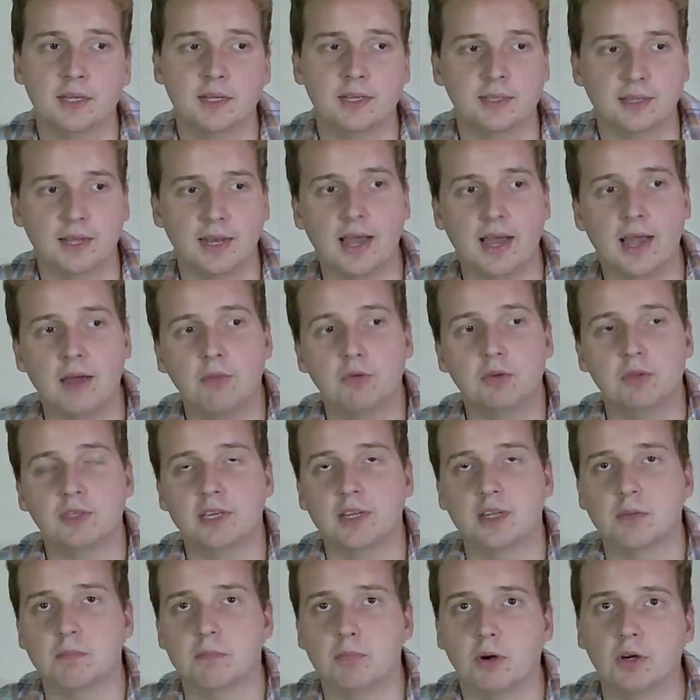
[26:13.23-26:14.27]
that I won't
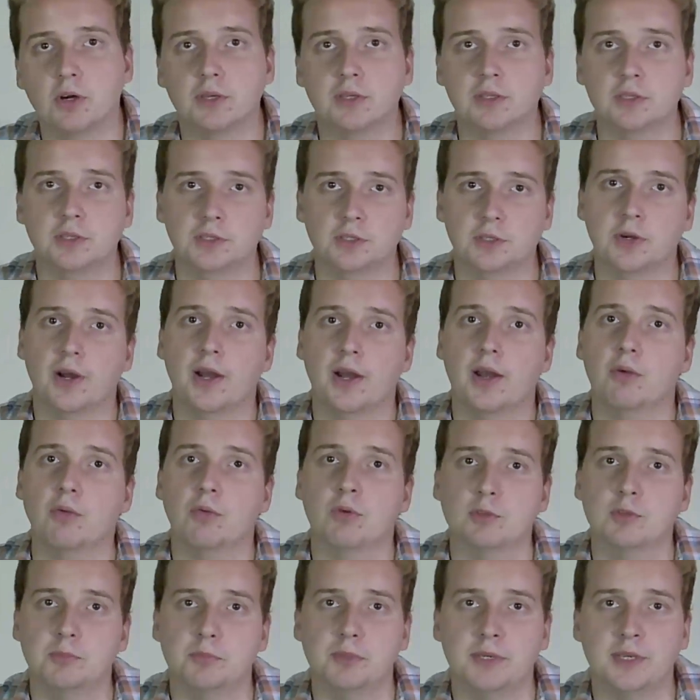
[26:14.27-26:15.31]
get a partner, or I
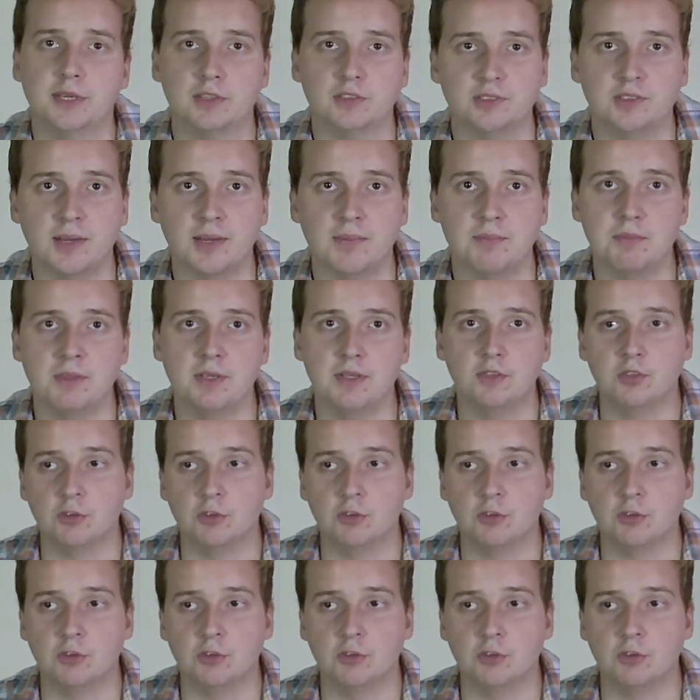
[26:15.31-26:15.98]
won't be accepted.